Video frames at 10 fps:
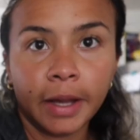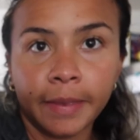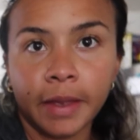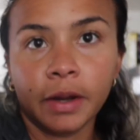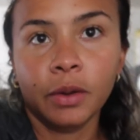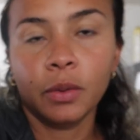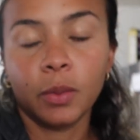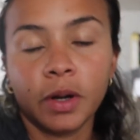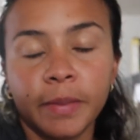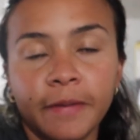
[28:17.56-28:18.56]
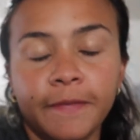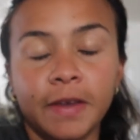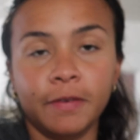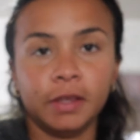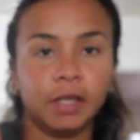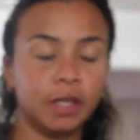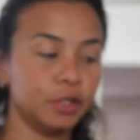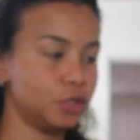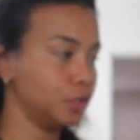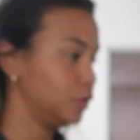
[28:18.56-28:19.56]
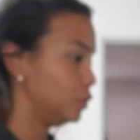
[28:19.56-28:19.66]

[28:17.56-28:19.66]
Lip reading: And then one of my favorite things to